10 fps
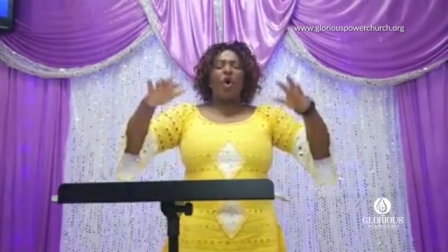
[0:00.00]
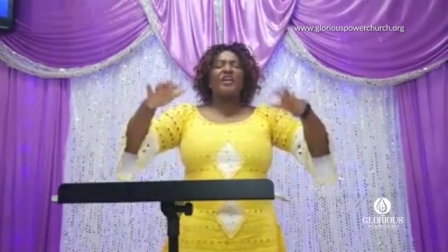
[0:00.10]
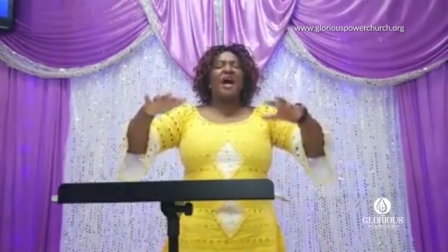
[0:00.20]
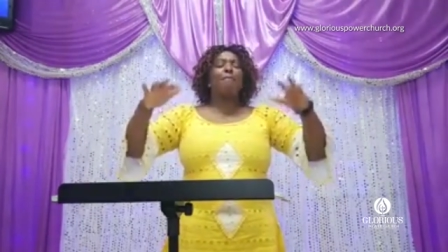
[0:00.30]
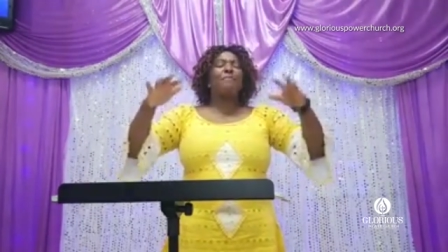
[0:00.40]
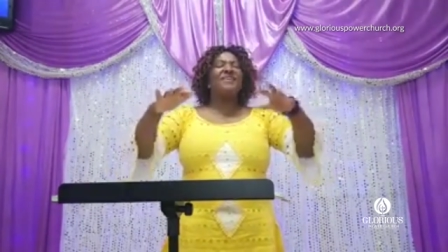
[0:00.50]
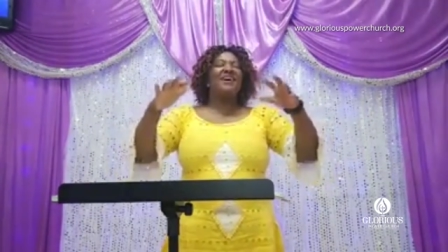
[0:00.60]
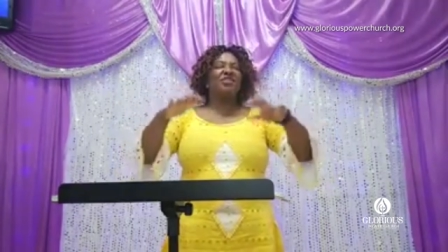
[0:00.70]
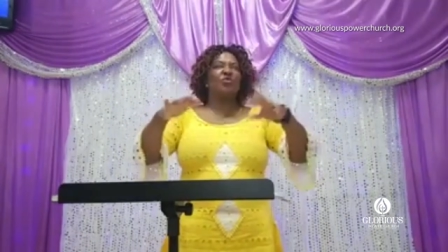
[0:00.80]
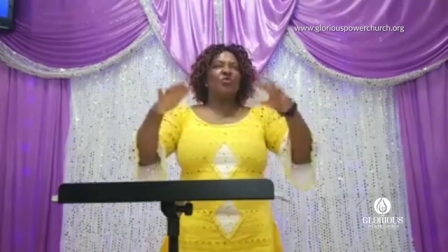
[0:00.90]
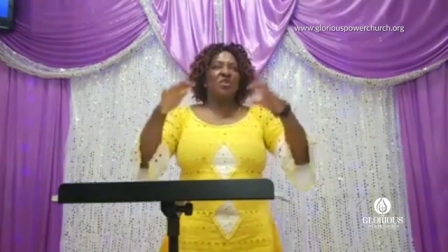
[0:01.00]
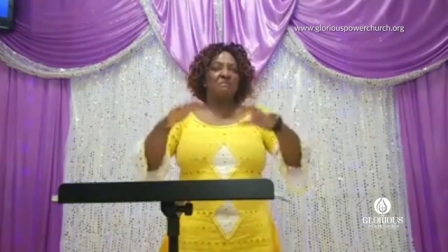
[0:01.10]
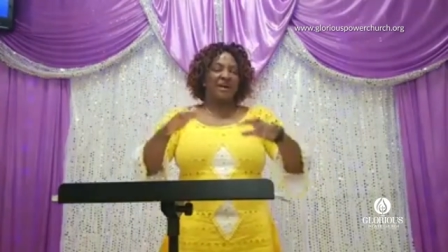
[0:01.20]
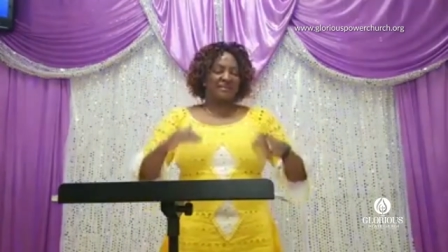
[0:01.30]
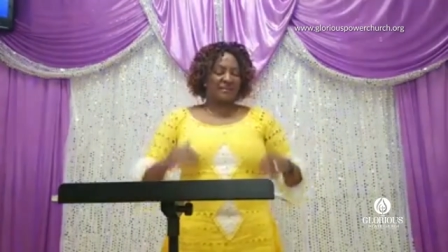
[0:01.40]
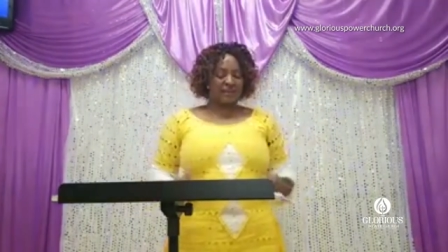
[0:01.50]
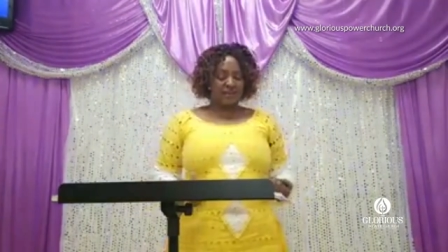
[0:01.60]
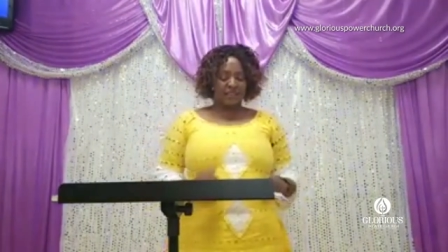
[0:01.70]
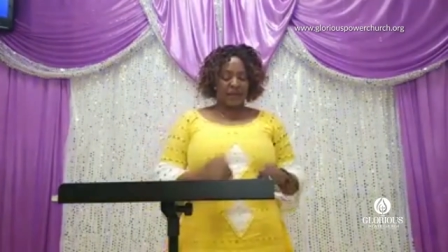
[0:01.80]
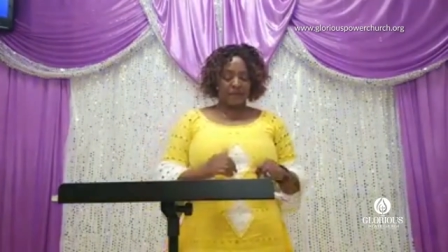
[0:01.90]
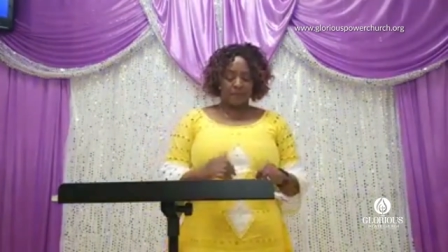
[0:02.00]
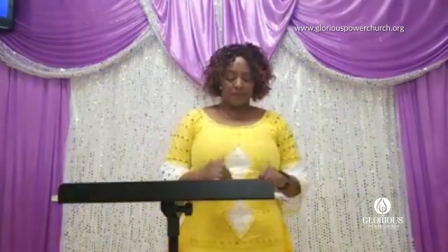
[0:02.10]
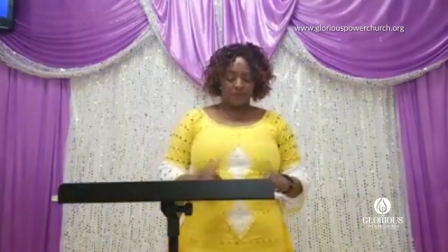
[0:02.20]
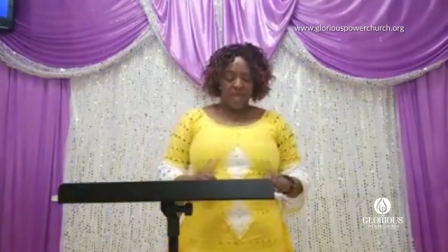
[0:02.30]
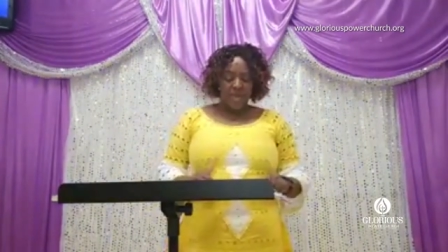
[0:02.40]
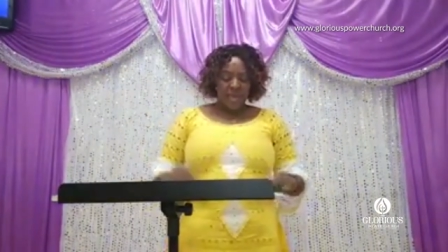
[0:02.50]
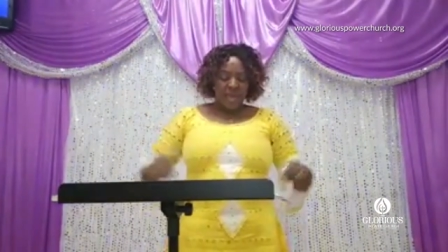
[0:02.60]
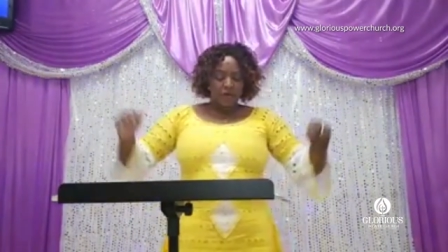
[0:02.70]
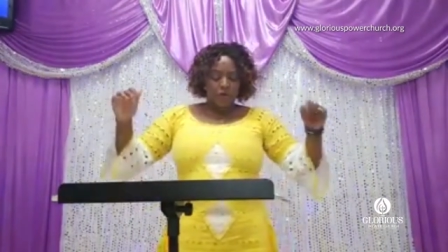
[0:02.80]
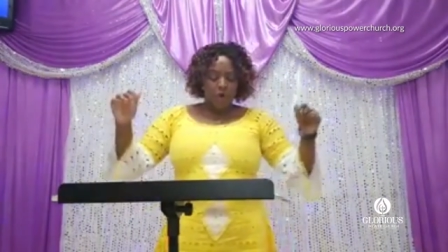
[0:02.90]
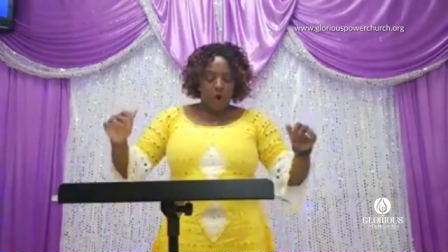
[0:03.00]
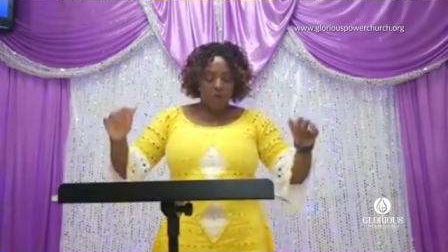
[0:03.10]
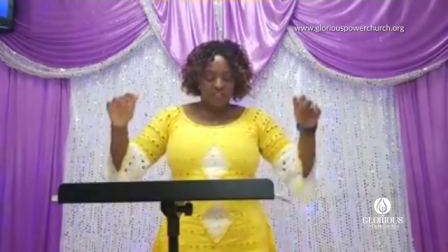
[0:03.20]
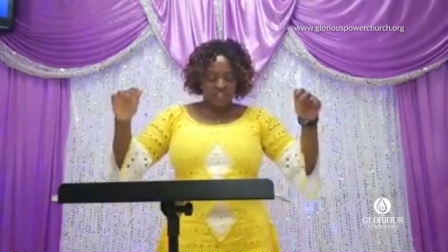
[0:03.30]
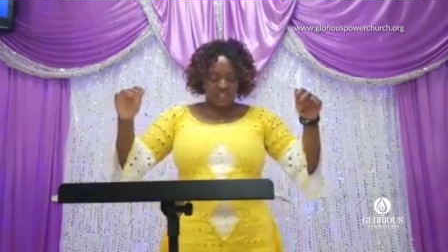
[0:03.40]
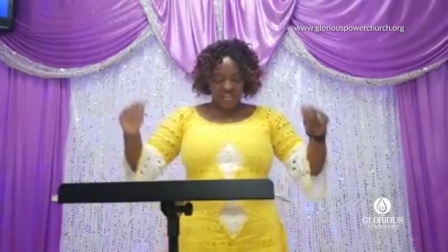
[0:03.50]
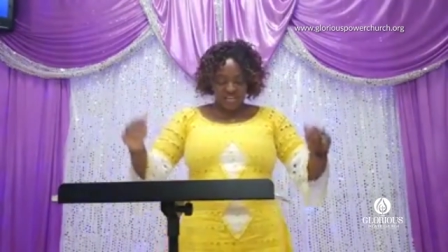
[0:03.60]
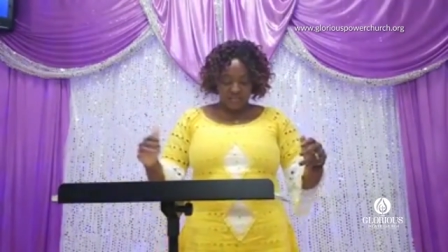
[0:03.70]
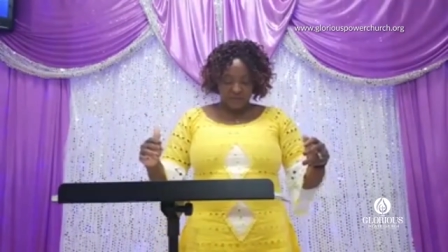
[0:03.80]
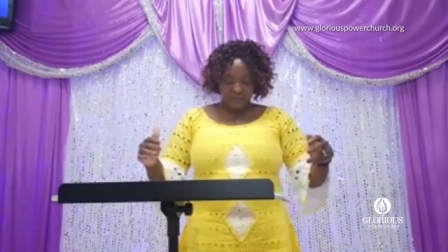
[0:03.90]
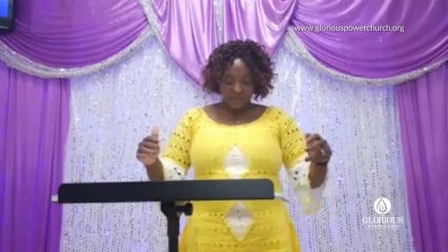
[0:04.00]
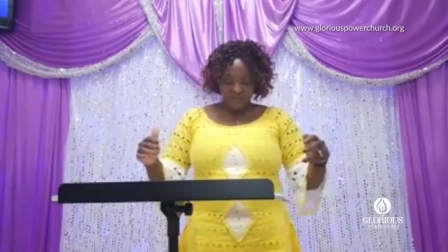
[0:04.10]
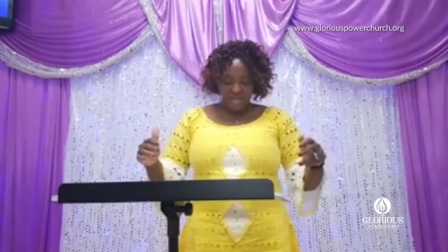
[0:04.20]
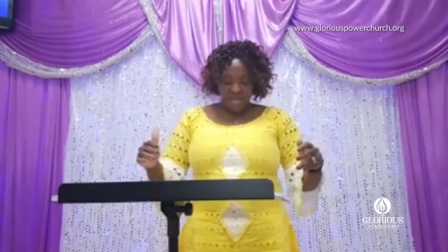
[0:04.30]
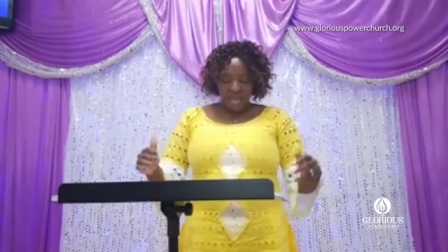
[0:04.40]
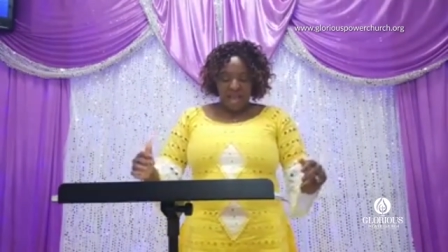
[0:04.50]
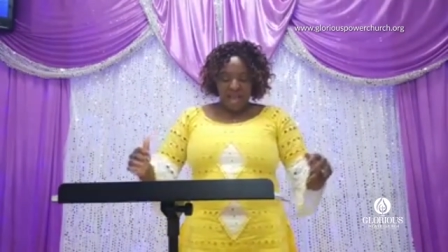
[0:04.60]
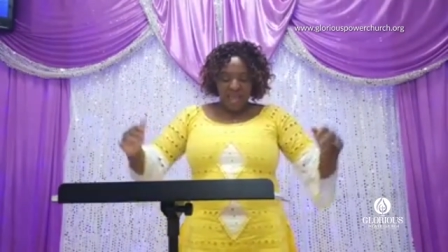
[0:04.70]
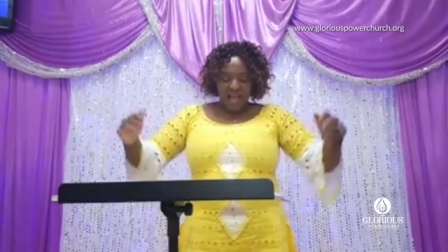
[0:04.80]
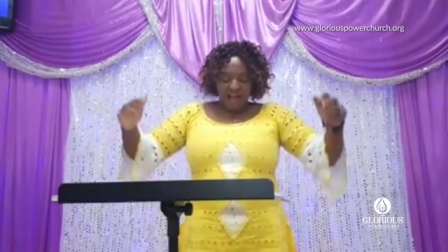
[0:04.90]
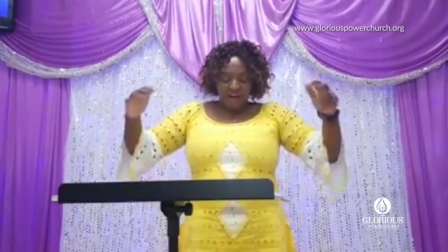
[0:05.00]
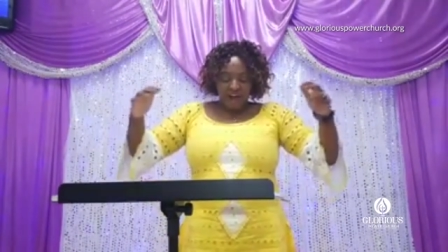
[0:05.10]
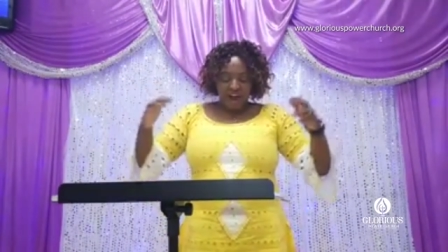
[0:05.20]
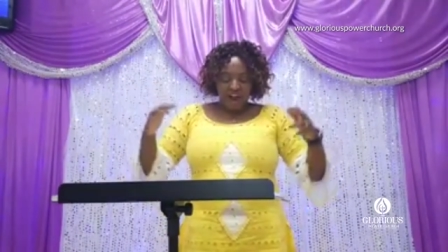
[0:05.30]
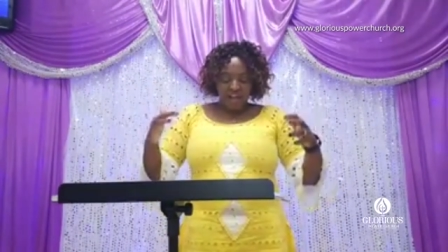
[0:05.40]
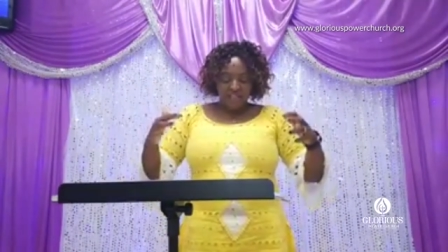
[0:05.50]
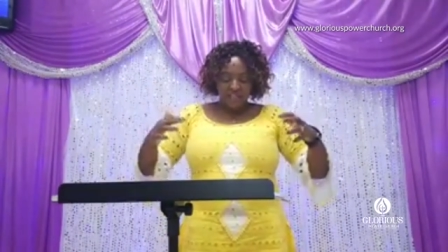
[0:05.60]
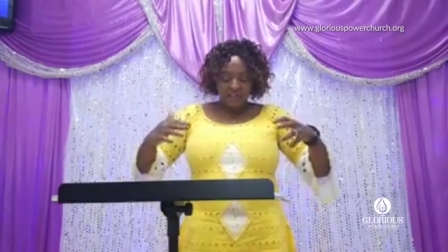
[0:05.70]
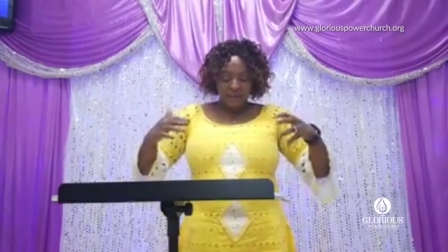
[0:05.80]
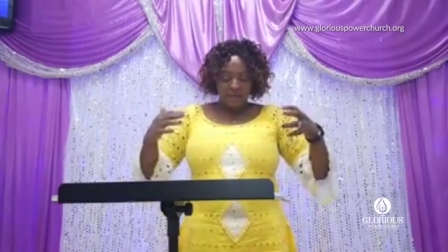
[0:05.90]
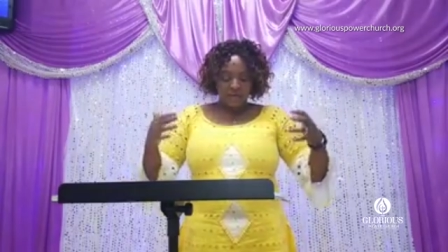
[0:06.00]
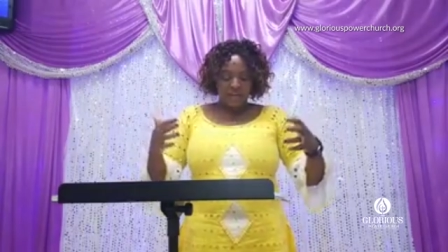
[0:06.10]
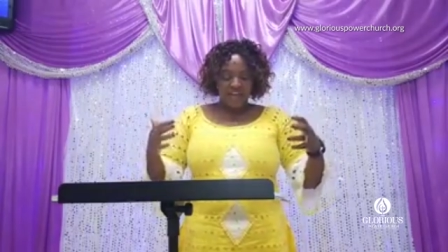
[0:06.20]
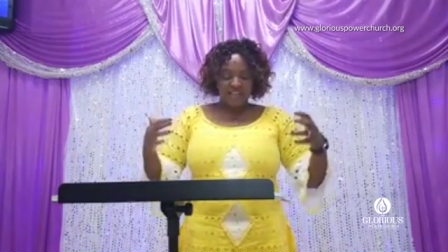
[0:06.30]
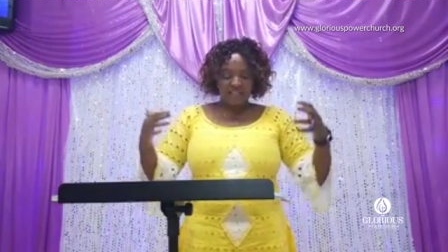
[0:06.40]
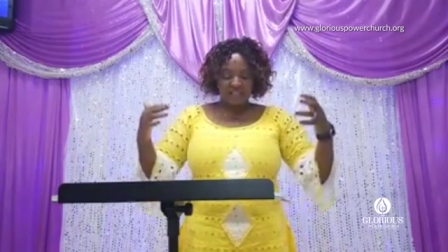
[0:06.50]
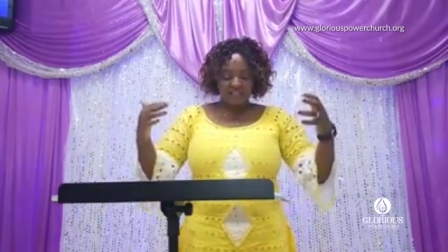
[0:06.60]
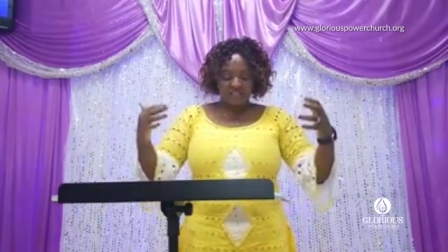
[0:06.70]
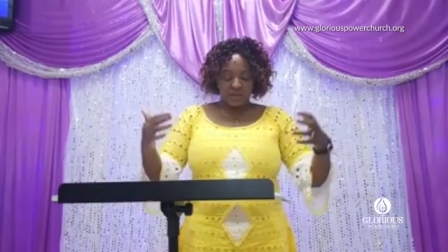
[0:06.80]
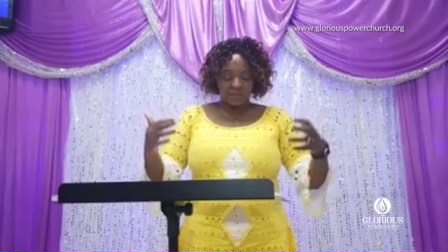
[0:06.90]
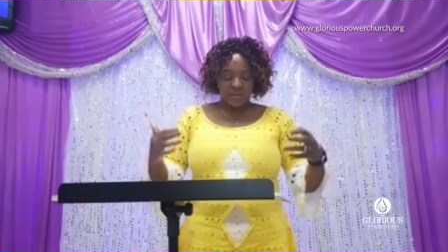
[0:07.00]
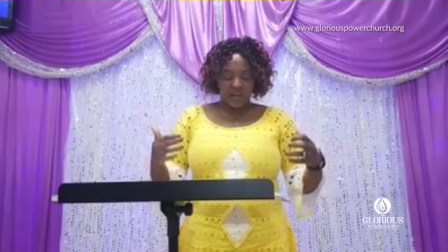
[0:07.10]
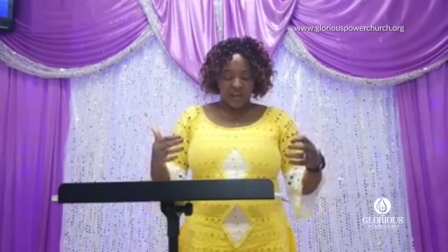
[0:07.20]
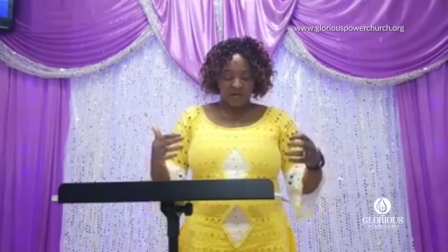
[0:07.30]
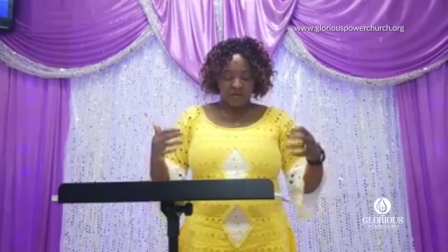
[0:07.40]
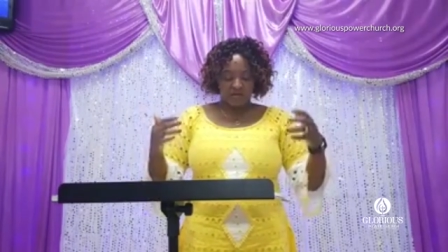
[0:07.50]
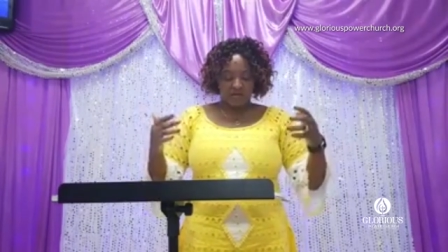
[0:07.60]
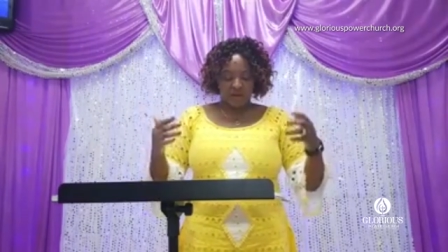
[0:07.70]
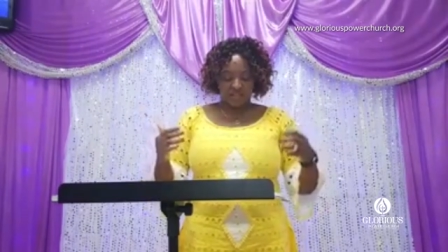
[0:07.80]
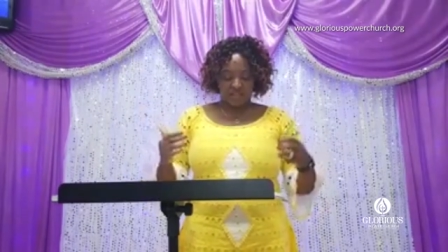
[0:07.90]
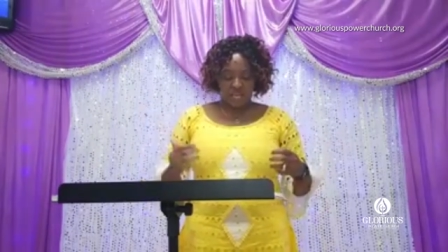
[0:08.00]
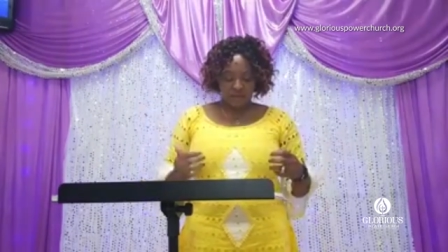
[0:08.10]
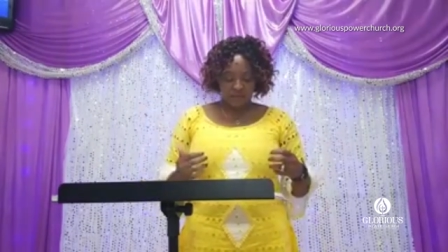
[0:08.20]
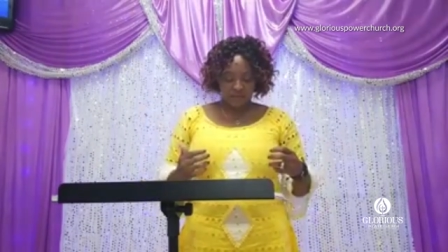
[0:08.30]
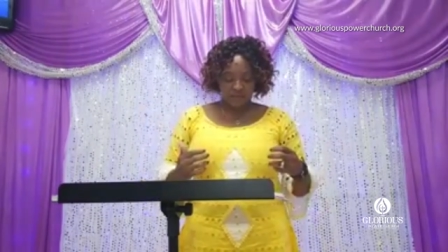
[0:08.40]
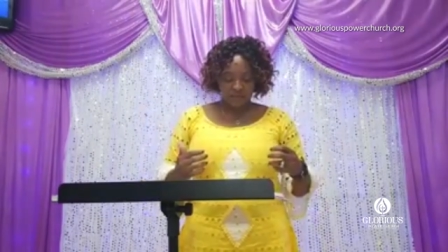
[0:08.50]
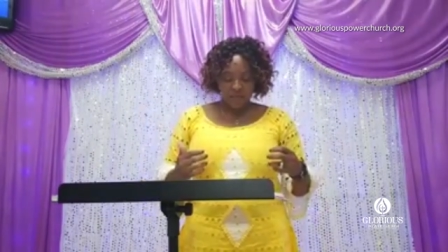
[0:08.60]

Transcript: God appeared to him a second time. Mm. And God said, I have heard the prayer that is in chapter 9 of First King.